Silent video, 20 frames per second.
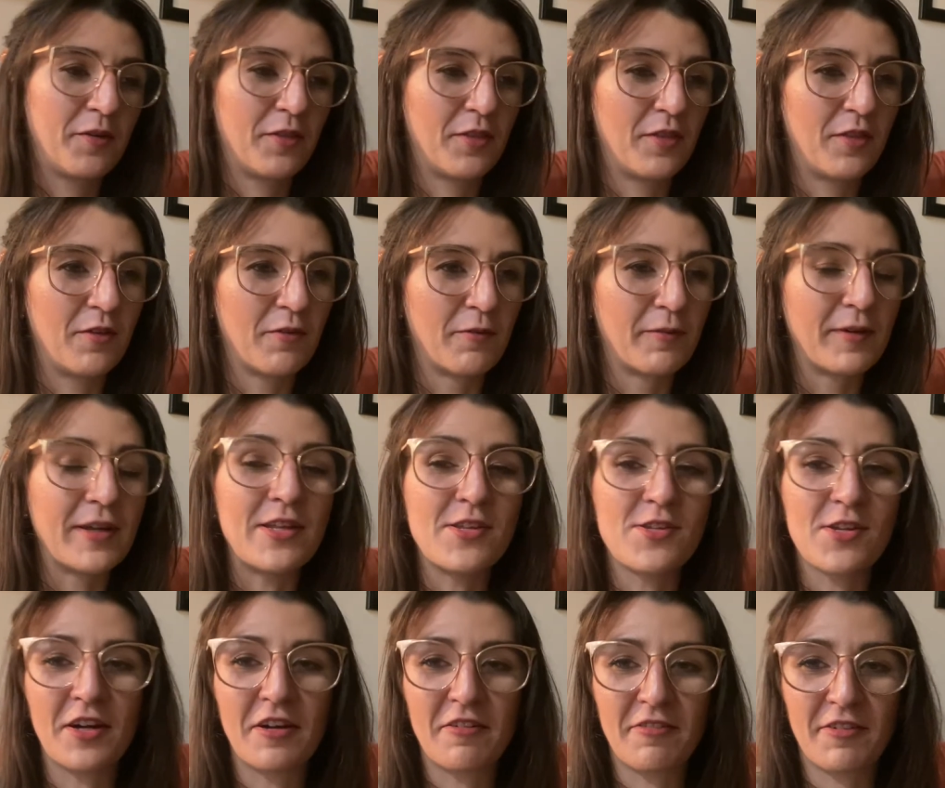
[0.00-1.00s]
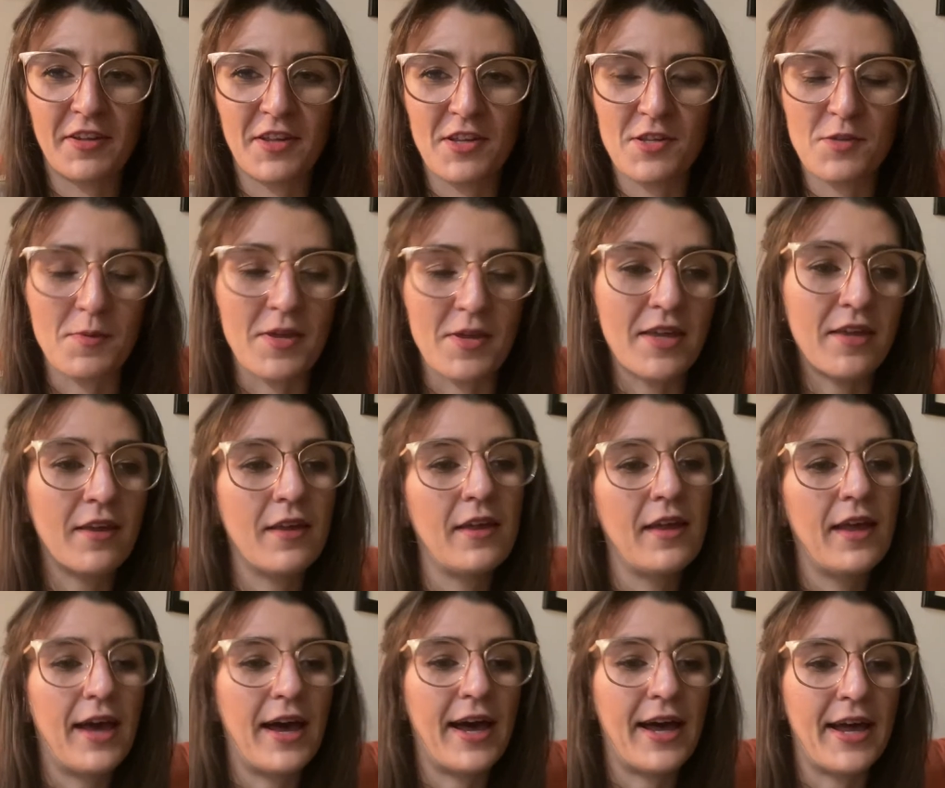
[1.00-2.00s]
the reads are for this week,
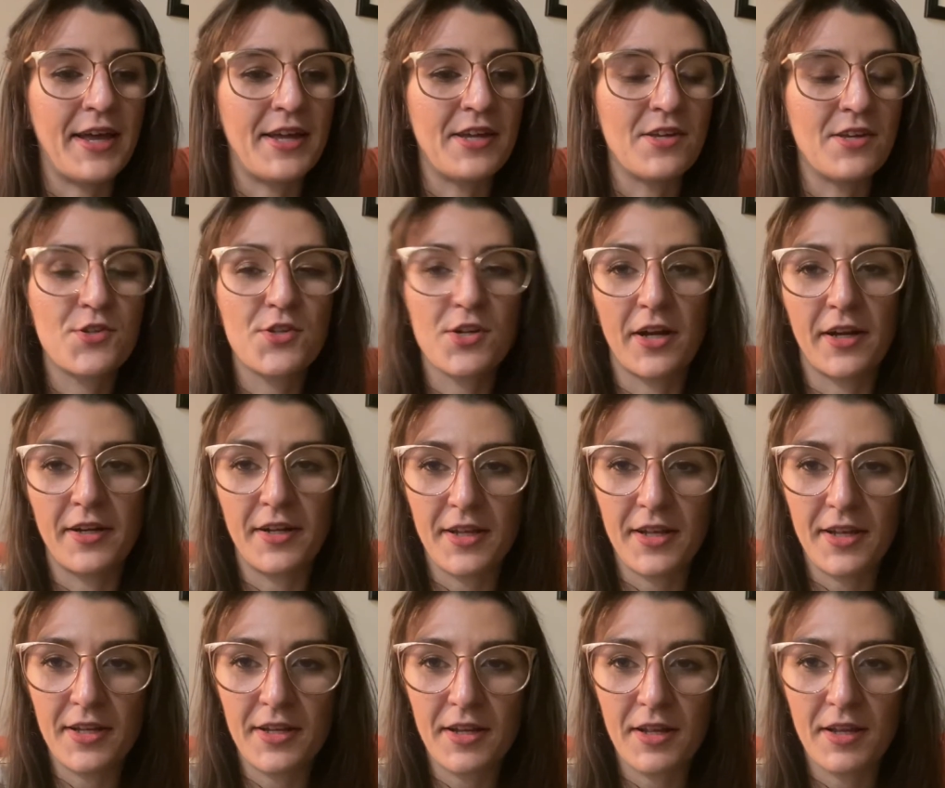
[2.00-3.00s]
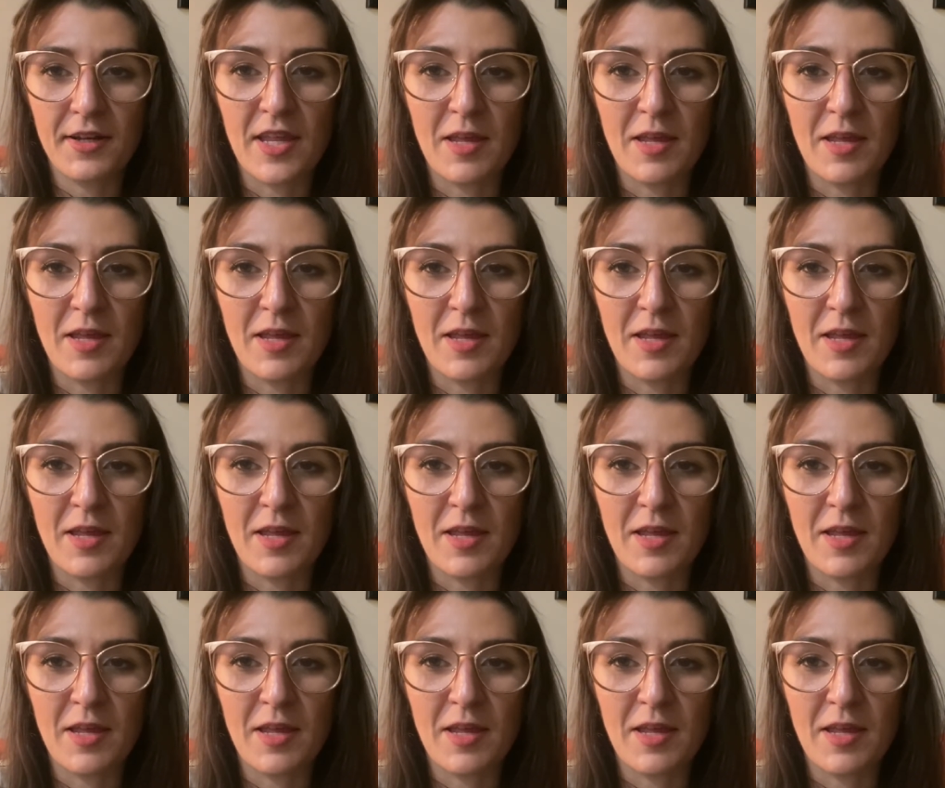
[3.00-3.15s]
I started